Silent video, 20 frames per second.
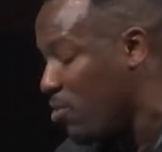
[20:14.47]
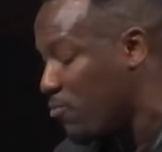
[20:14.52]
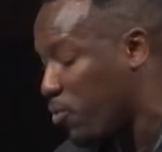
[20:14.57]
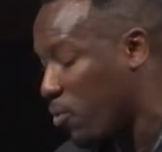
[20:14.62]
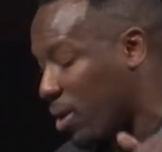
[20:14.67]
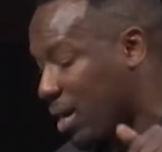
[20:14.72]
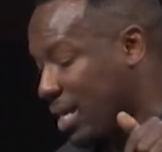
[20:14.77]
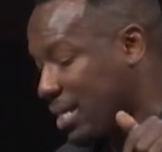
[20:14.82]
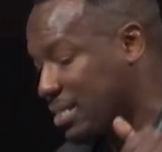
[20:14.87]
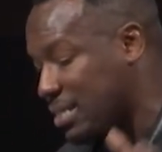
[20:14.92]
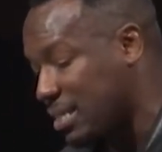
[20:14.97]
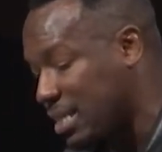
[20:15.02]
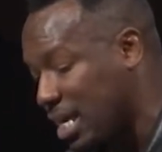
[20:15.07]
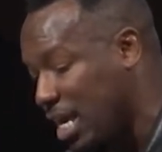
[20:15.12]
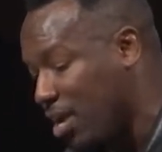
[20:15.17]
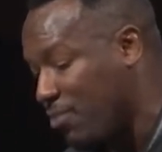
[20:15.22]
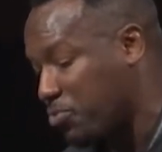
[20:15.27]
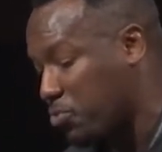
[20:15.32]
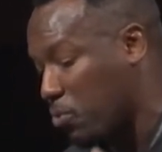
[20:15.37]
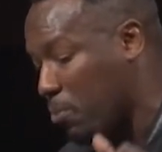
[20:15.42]
for its
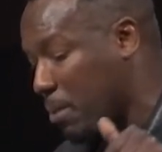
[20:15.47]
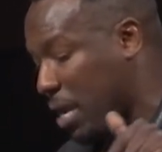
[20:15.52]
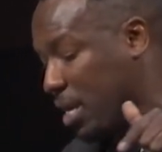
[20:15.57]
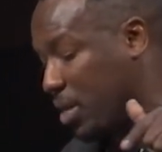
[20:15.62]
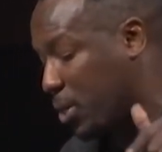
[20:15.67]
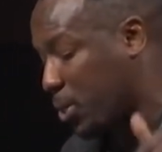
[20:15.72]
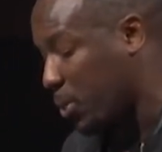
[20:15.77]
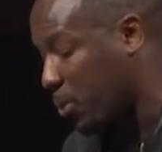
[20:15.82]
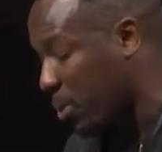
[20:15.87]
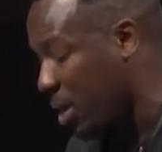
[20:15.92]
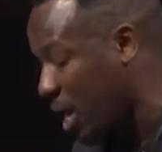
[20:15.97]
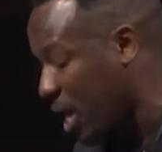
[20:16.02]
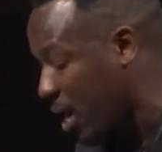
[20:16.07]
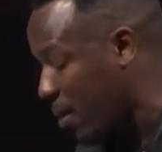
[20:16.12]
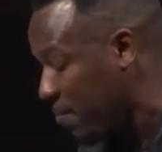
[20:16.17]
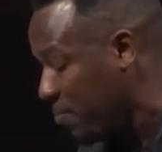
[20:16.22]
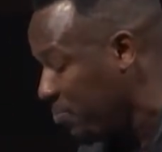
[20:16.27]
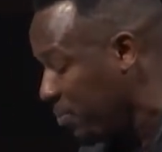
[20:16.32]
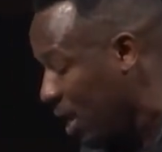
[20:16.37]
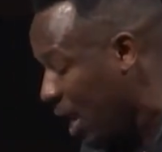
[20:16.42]
leaves remain
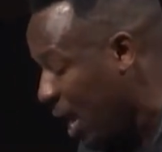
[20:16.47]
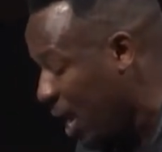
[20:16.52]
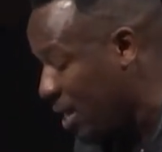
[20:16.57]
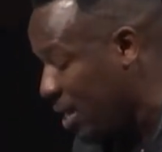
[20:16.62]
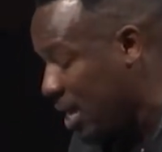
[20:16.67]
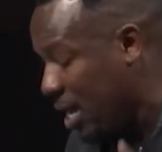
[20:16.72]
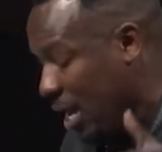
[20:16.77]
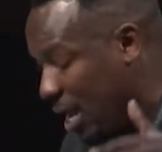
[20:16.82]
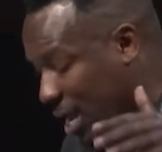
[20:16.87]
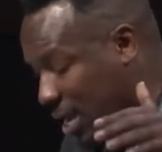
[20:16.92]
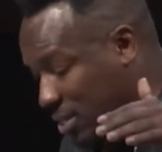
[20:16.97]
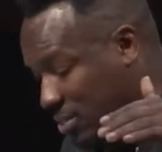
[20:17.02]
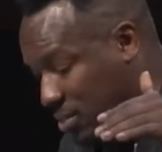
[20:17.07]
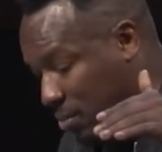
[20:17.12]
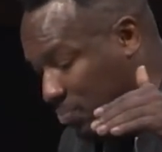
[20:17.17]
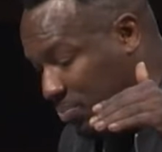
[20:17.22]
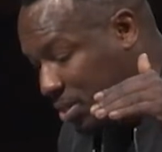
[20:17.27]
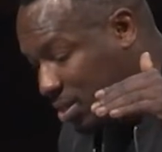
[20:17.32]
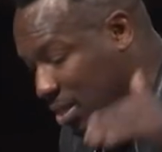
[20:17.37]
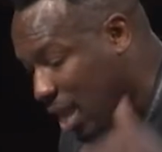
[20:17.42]
green and
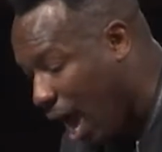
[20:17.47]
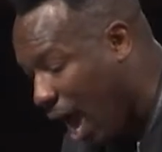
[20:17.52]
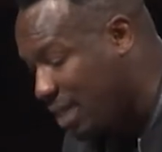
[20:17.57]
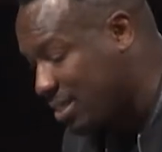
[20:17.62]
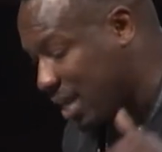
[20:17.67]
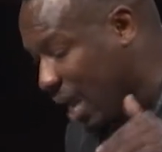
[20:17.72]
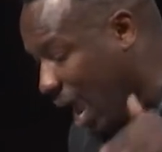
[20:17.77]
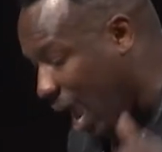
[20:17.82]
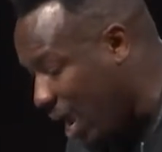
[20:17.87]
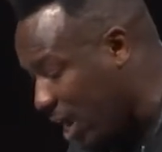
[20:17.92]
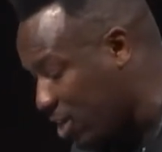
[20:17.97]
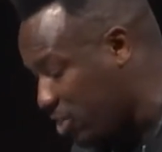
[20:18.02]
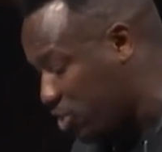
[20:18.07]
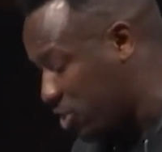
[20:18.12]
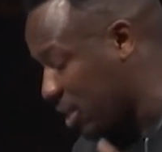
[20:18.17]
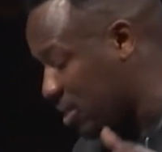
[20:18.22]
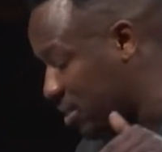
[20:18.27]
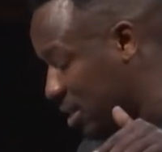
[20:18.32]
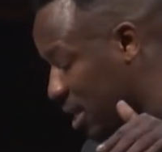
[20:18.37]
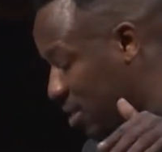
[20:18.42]
is not
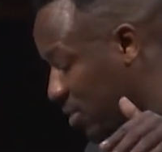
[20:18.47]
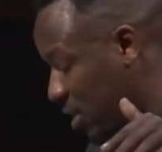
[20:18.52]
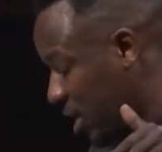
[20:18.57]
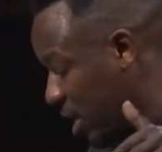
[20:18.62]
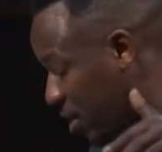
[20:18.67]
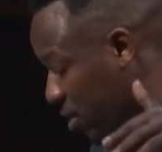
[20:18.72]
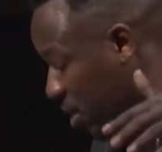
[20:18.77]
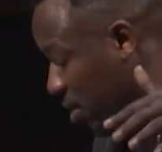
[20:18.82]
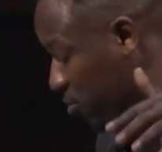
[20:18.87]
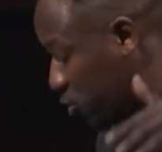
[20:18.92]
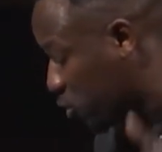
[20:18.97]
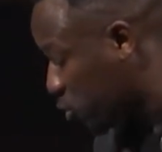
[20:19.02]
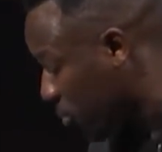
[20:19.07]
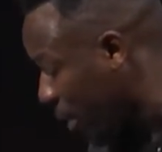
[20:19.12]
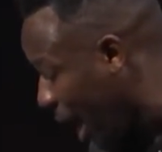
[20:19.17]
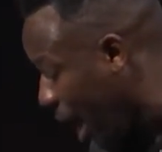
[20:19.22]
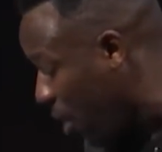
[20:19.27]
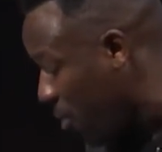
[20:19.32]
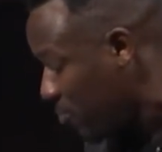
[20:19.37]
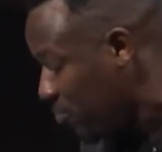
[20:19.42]
anxious in the year of
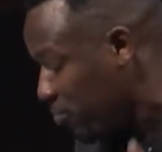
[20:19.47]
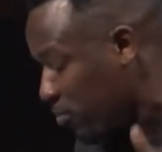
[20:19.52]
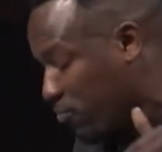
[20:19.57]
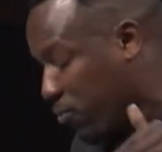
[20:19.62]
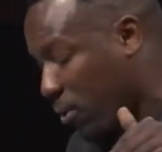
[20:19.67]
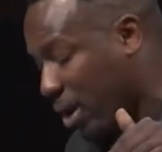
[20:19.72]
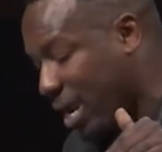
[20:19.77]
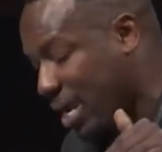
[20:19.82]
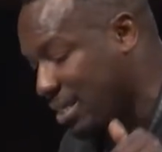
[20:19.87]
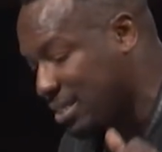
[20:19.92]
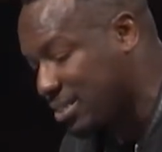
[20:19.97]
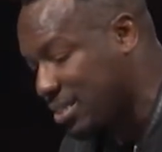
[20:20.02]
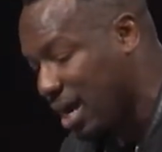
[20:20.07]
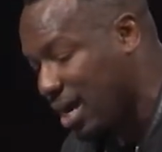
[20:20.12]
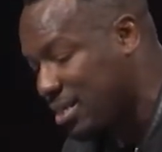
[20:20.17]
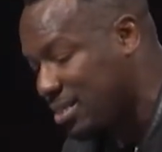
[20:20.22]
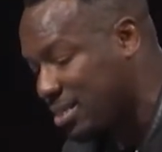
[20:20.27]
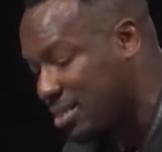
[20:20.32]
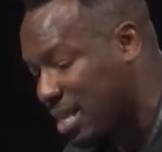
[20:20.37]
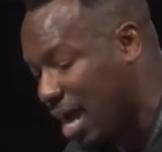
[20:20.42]
drought, for it
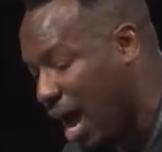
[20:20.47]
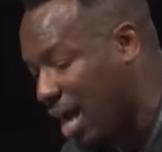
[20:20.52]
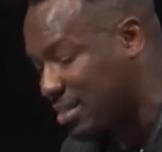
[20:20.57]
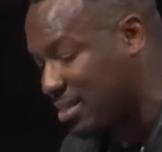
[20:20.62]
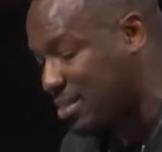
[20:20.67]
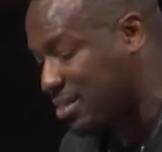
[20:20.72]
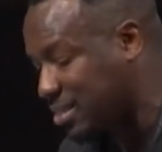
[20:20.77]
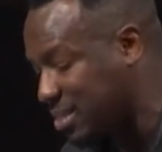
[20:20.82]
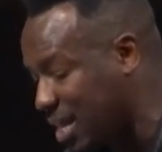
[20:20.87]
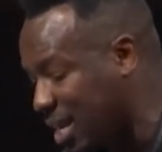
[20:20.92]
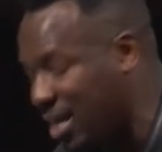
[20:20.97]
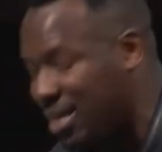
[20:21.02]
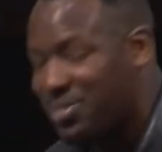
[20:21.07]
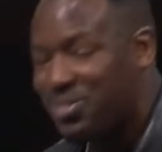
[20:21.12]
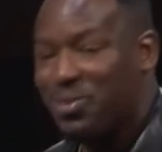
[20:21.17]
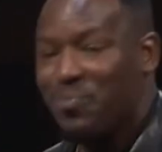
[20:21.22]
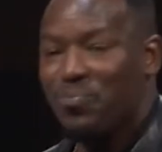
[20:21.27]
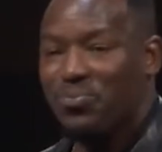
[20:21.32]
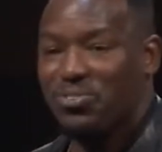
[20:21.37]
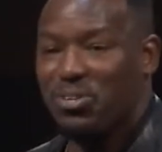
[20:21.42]
does not
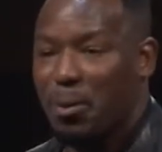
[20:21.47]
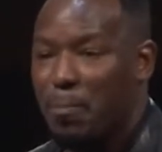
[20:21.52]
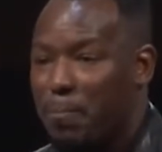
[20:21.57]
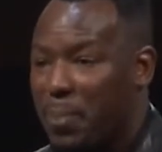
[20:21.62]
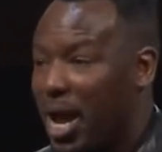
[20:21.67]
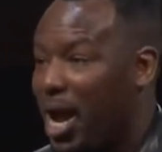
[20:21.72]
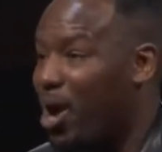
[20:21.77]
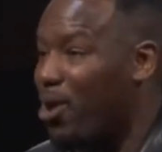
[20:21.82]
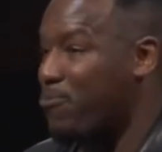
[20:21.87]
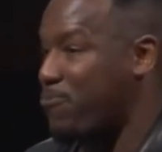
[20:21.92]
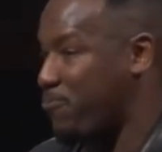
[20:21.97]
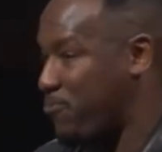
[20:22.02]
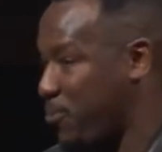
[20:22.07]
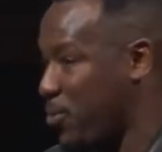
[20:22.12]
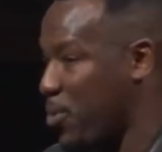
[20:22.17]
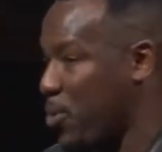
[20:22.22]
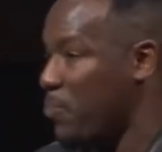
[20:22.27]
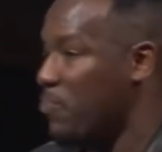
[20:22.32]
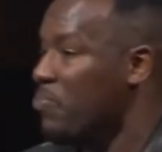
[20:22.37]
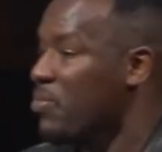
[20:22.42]
cease to bear
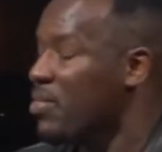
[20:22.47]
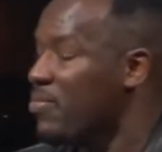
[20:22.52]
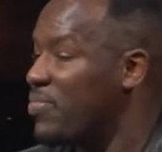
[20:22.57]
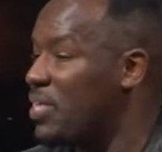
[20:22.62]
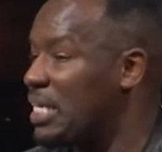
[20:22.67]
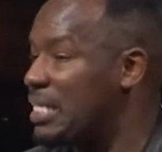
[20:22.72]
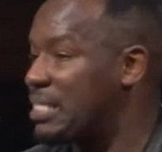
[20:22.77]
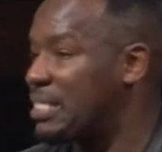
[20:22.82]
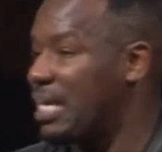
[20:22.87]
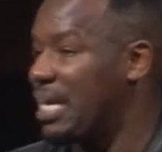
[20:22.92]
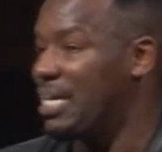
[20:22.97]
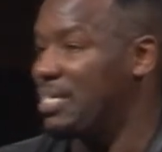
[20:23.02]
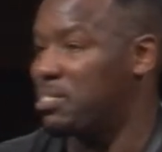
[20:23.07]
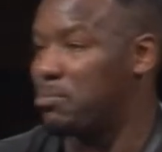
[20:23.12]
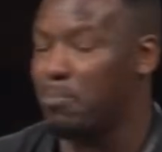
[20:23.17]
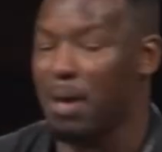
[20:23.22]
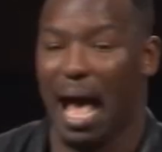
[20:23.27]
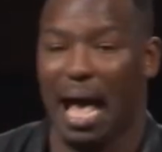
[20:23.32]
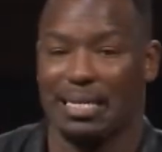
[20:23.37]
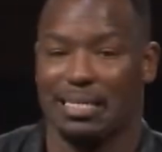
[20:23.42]
fruit. This
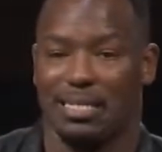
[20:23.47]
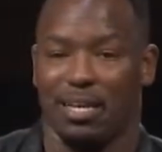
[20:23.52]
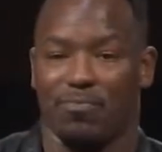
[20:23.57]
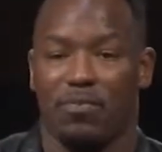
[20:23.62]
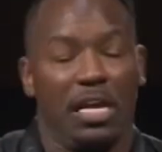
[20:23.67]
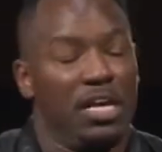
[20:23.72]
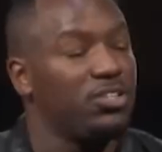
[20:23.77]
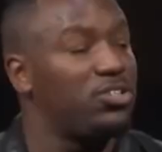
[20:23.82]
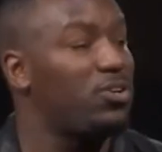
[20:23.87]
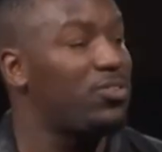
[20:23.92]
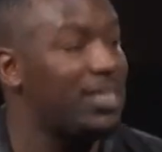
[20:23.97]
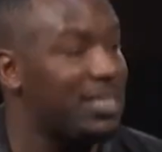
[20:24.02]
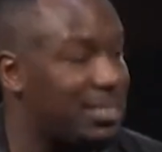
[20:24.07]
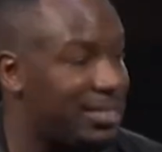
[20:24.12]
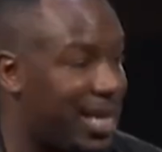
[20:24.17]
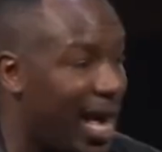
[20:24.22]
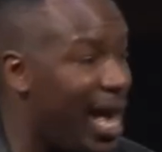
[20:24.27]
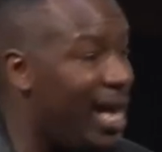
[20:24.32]
is massive. So this